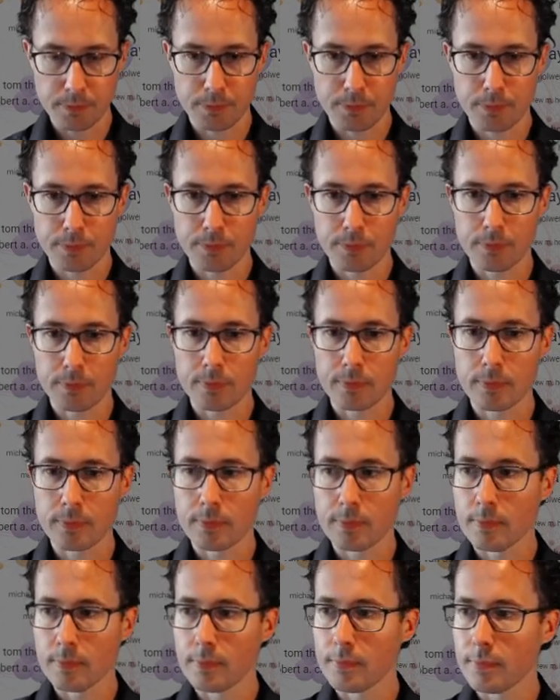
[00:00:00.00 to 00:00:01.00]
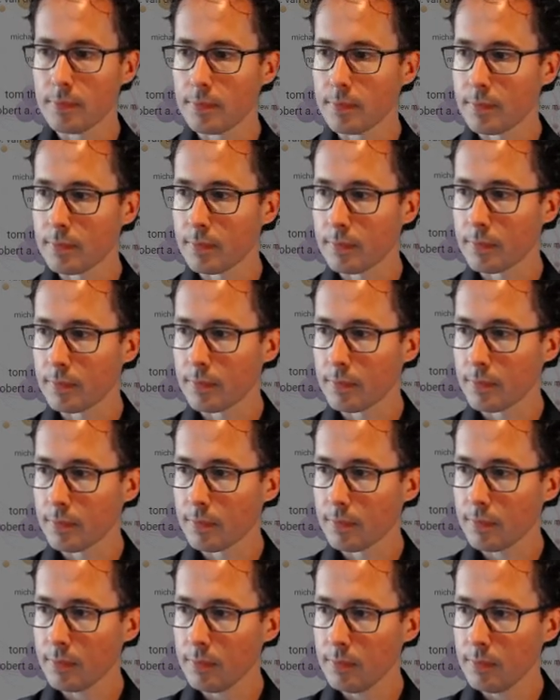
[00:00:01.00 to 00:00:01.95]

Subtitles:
No one is speaking in this clip.